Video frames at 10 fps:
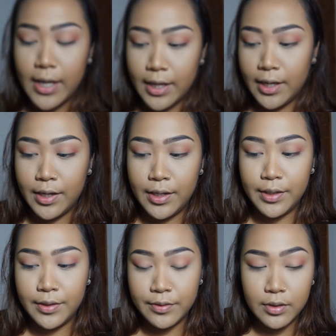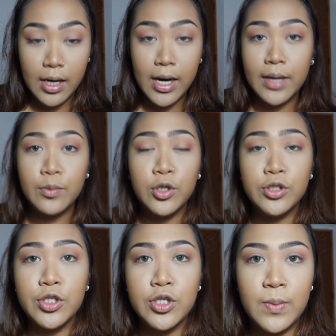and I'm
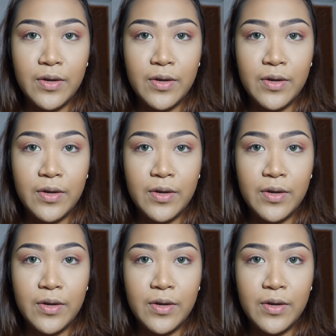going to use